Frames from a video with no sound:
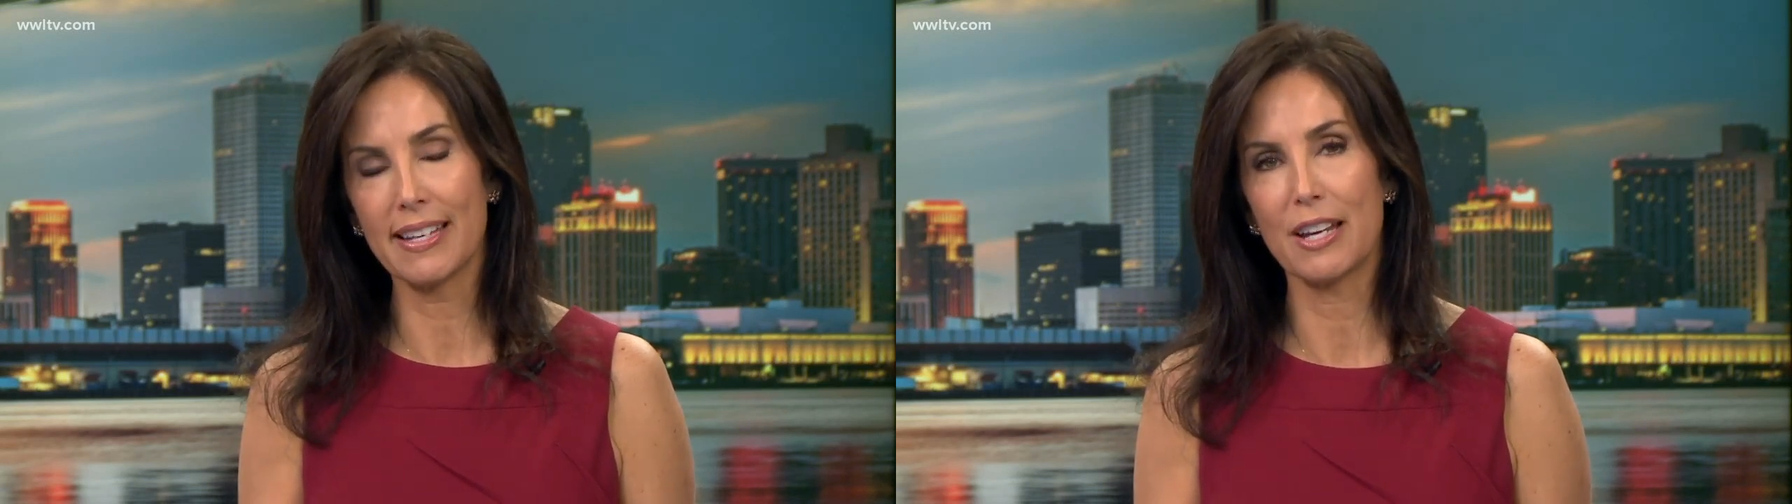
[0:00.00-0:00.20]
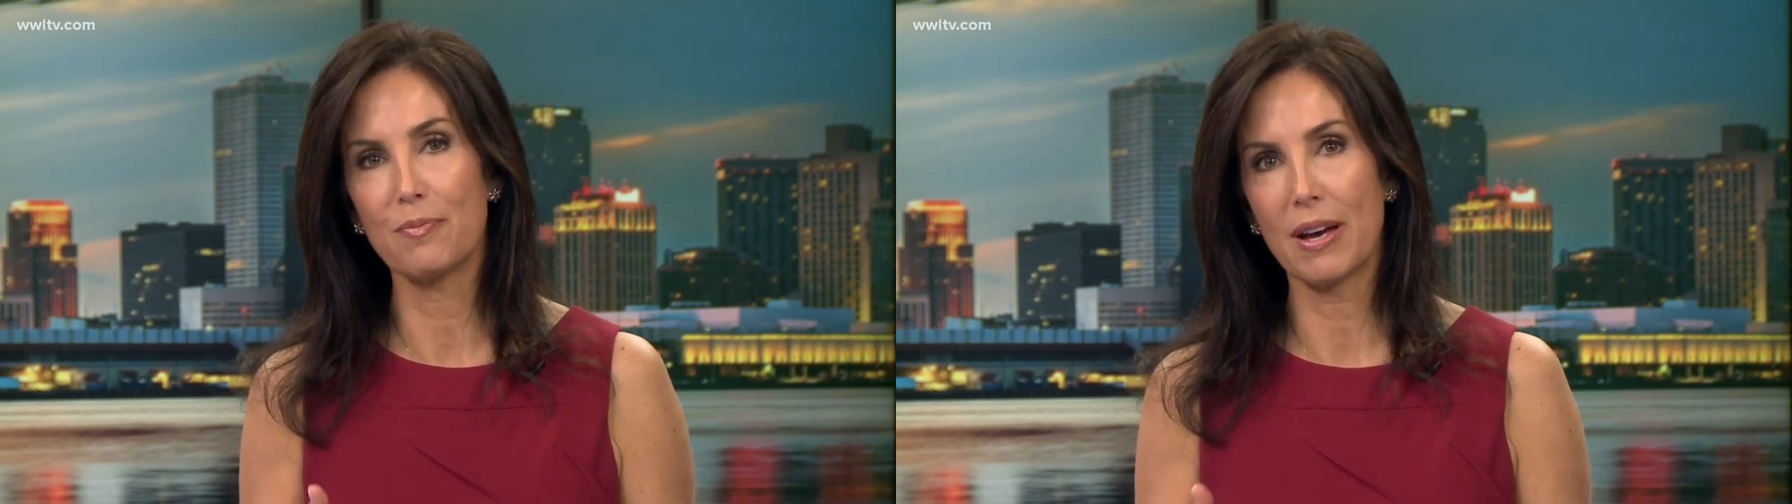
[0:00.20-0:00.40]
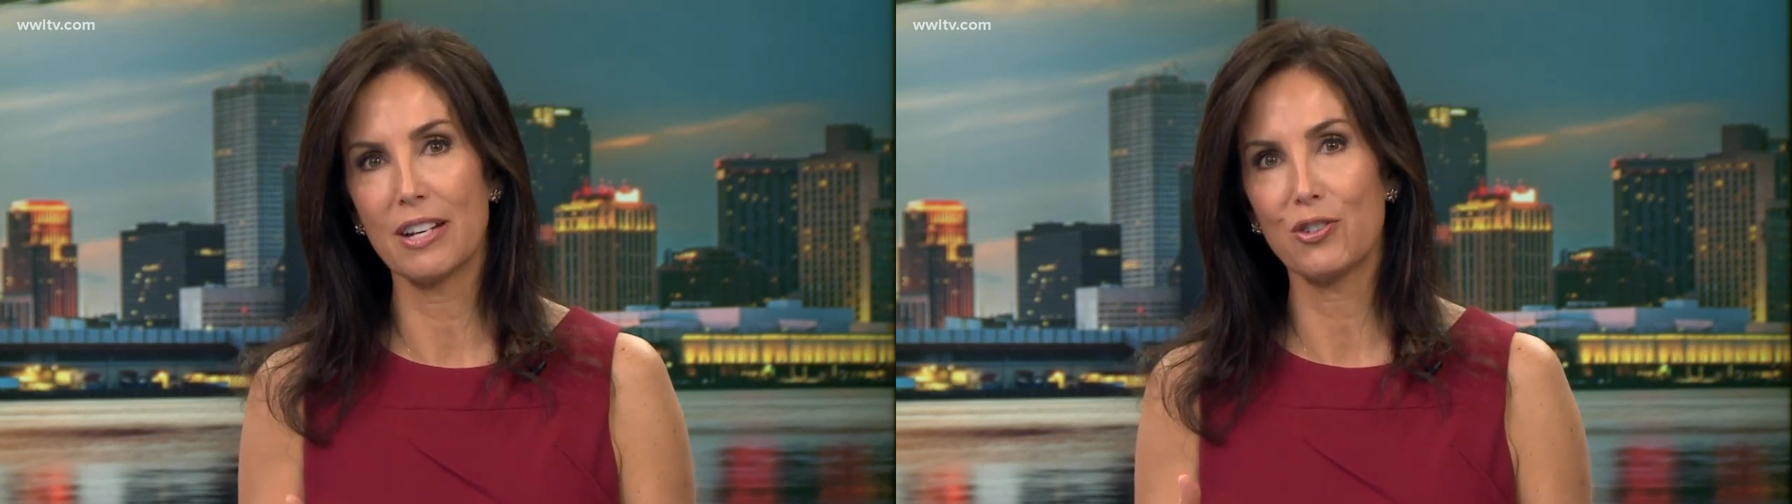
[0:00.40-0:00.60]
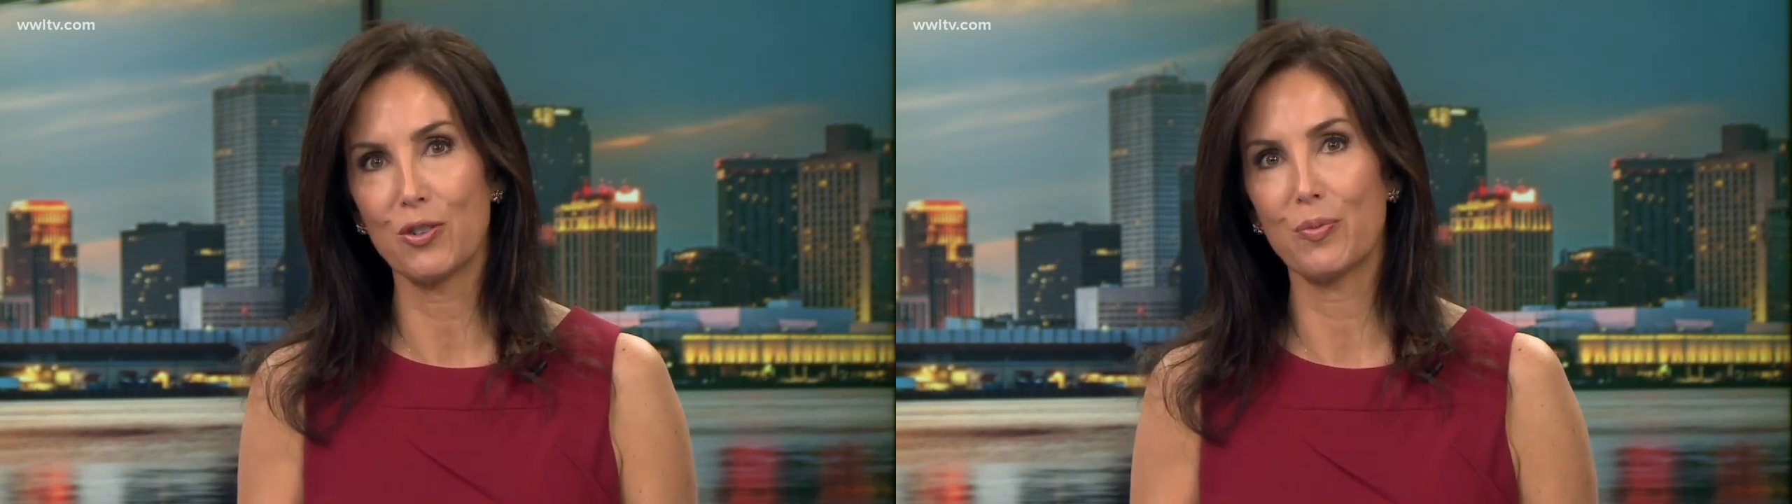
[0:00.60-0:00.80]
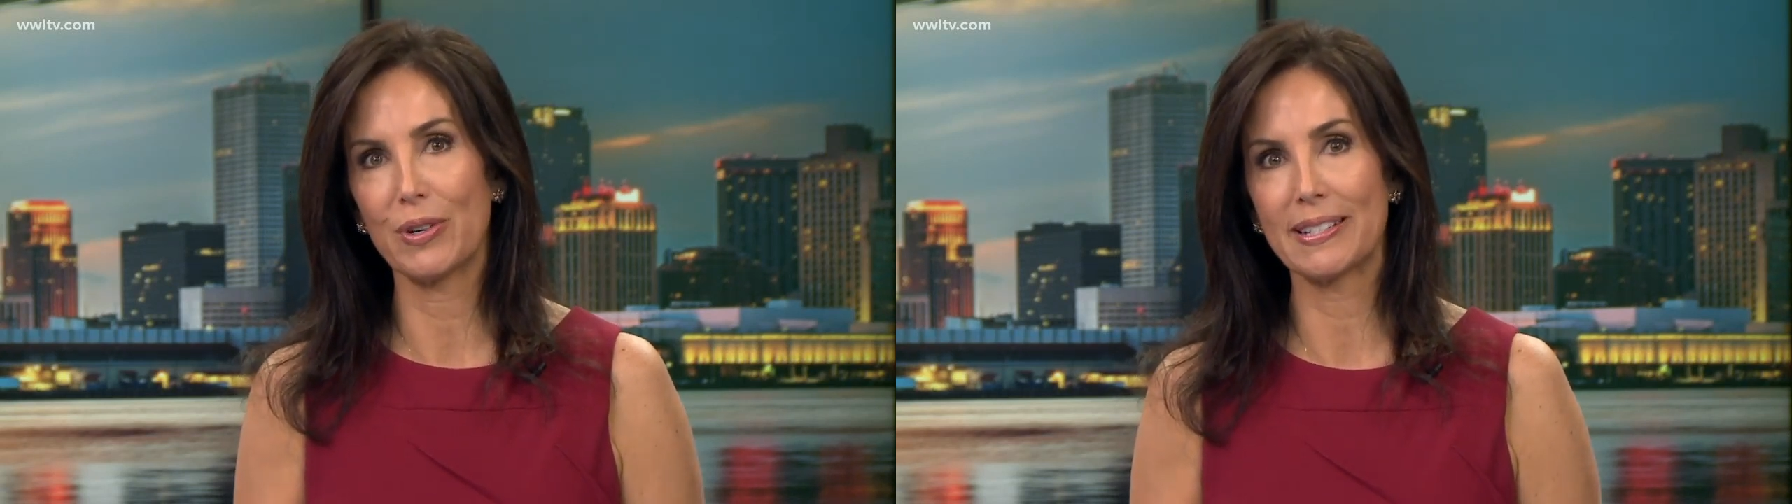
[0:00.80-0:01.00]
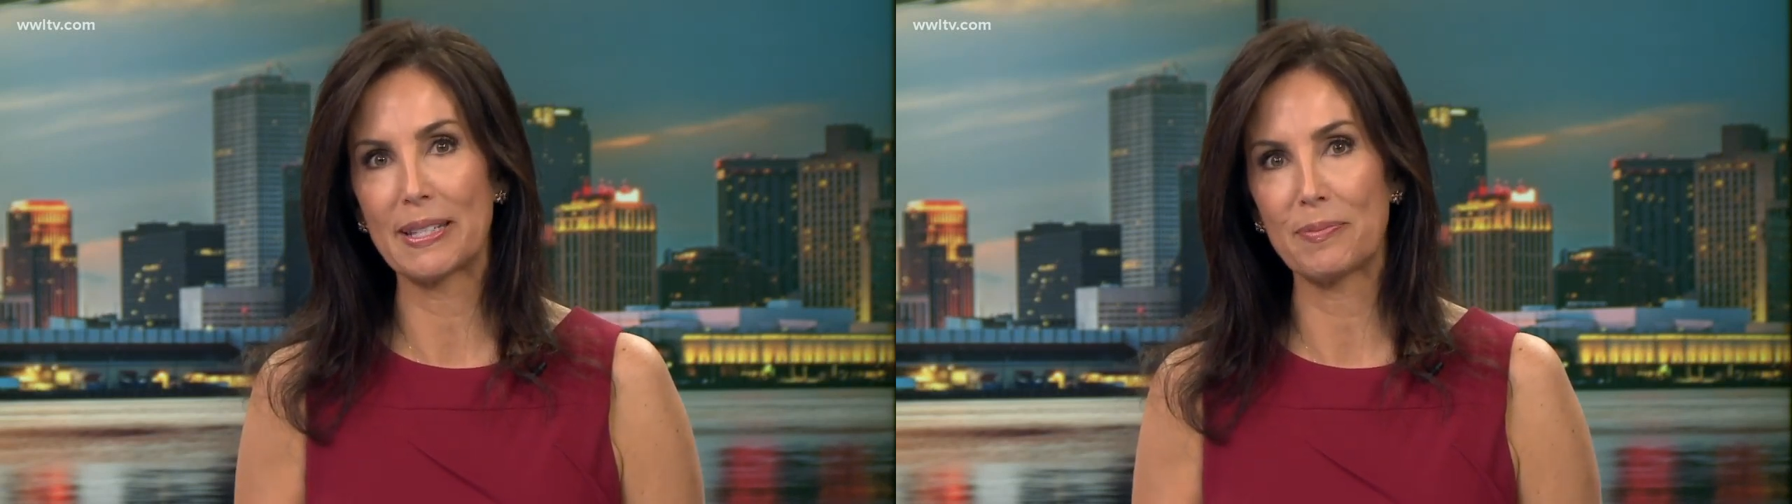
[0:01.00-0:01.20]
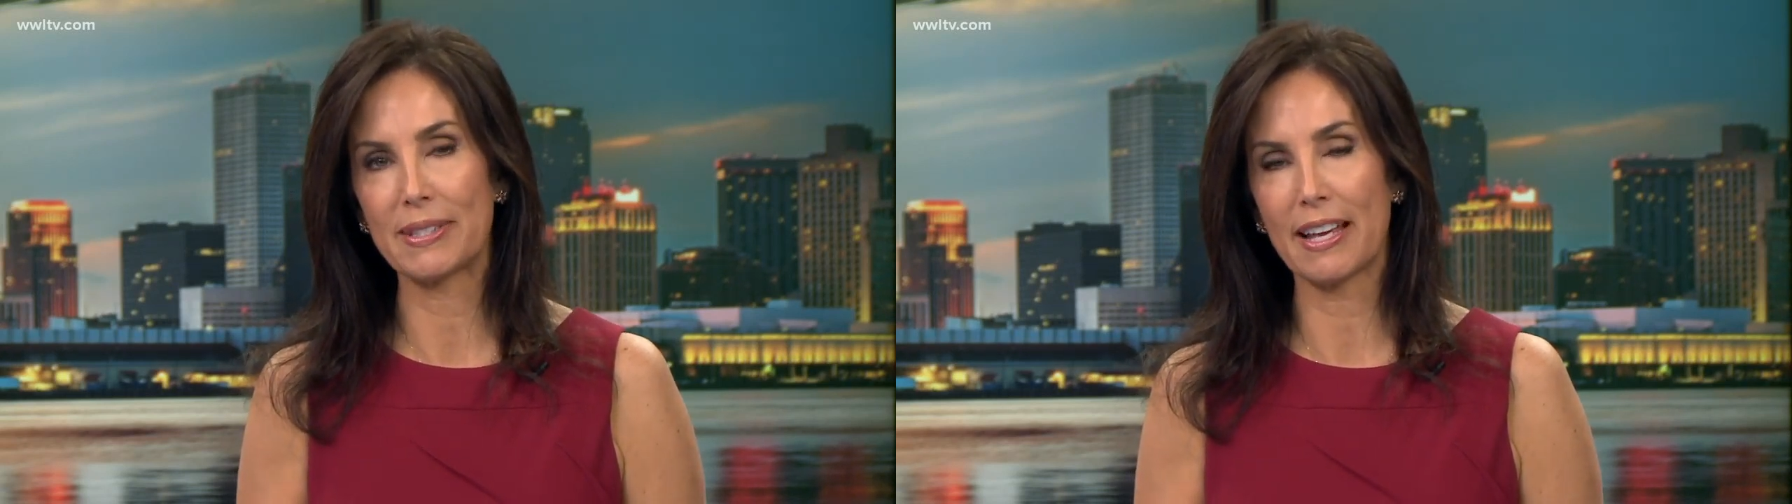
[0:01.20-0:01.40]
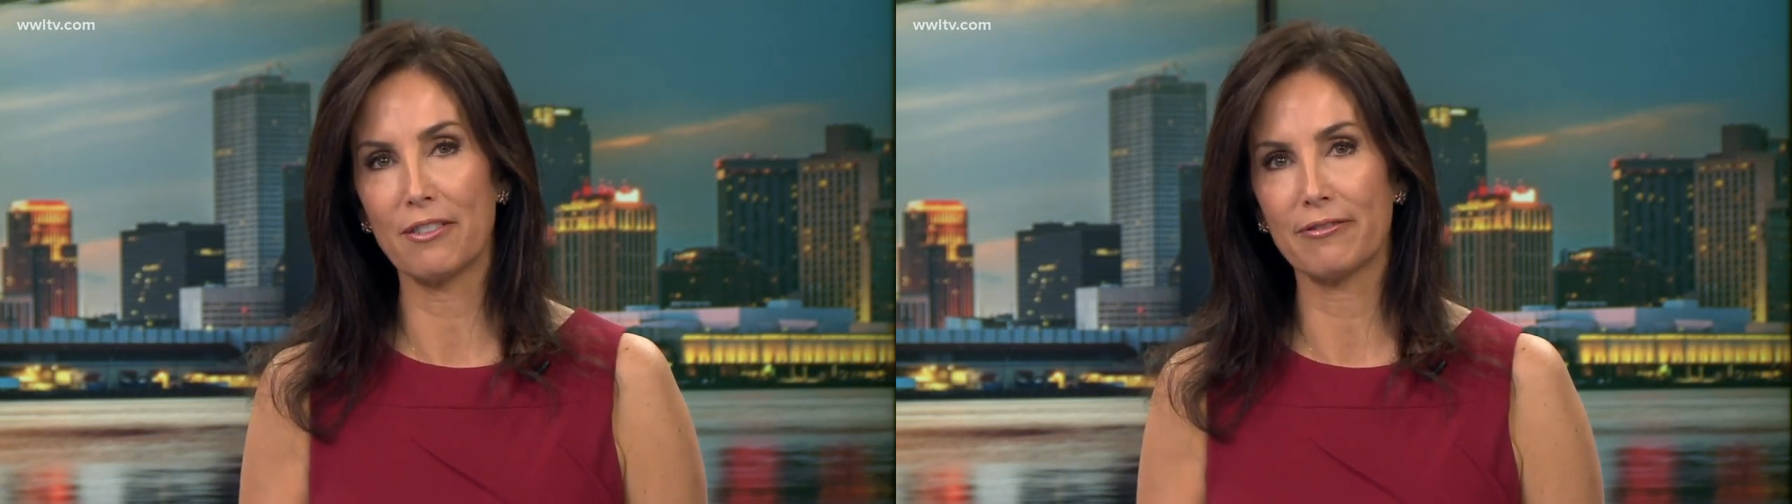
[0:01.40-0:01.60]
signed by Drew Brees
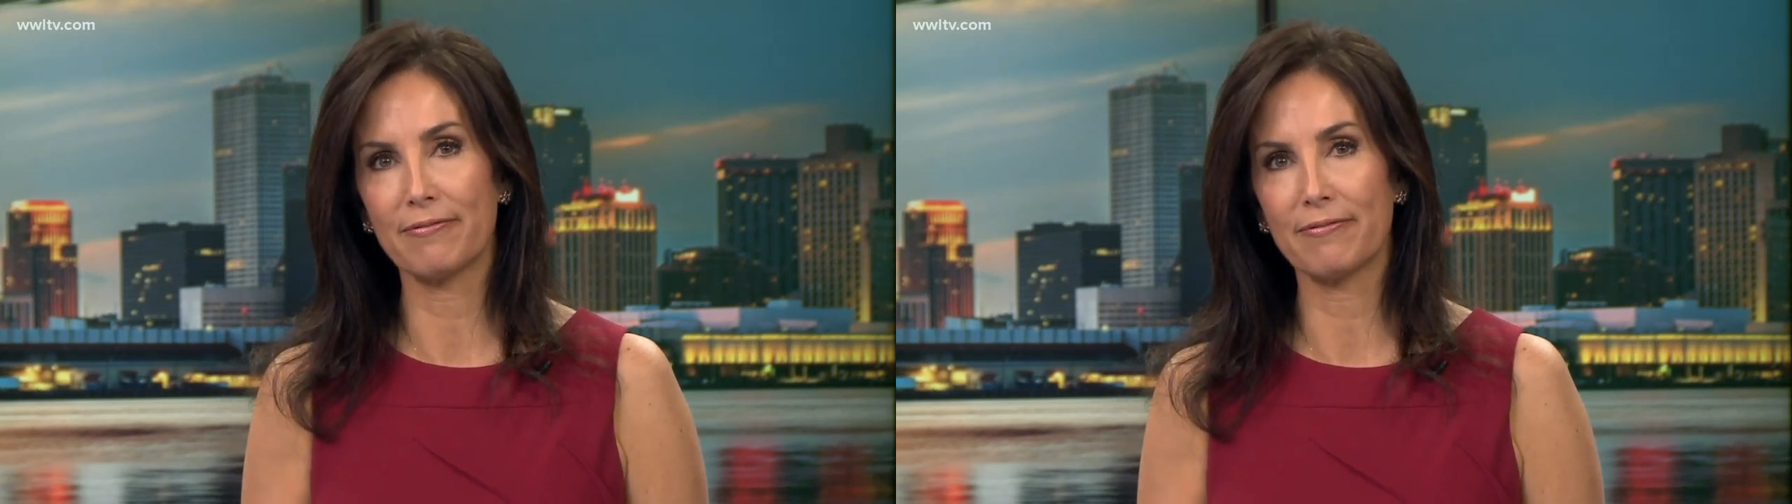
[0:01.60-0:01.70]
himself.